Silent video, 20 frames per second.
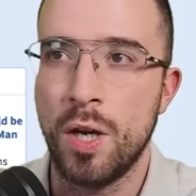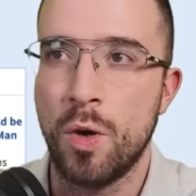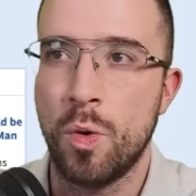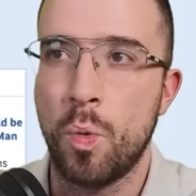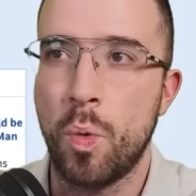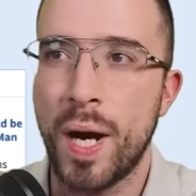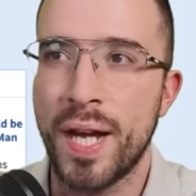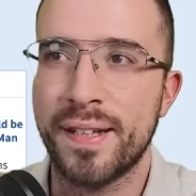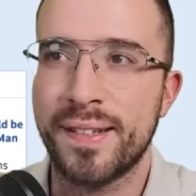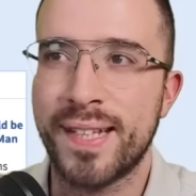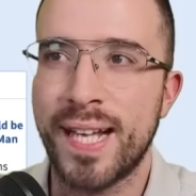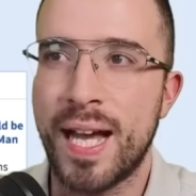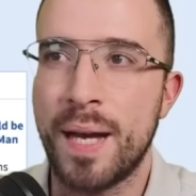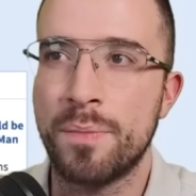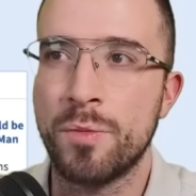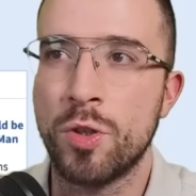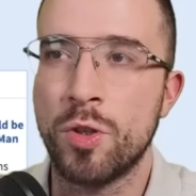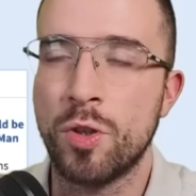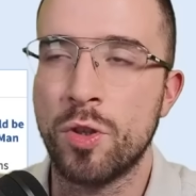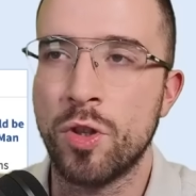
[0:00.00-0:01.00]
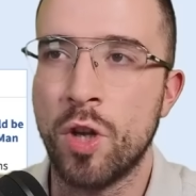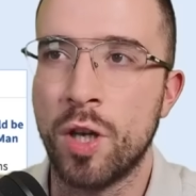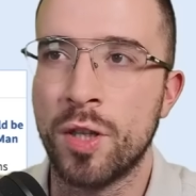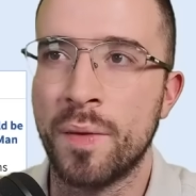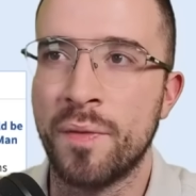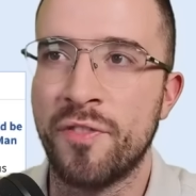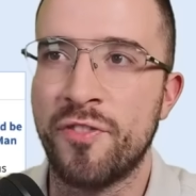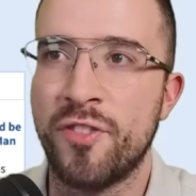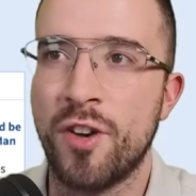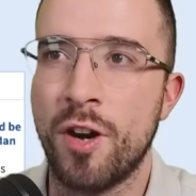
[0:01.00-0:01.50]
West Ham,
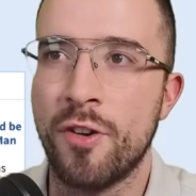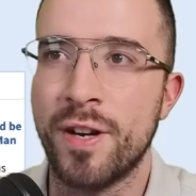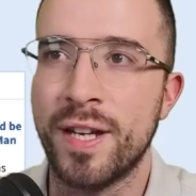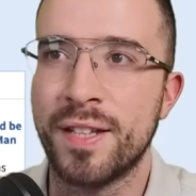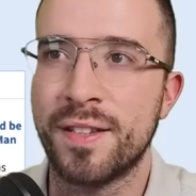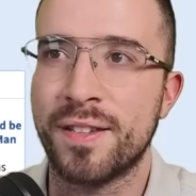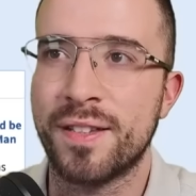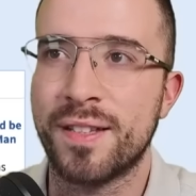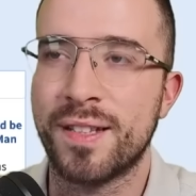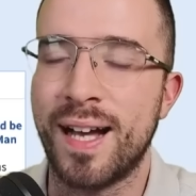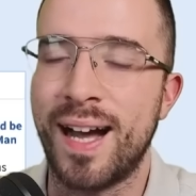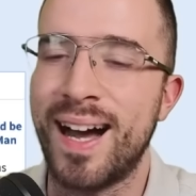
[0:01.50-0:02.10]
Nottingham Forest...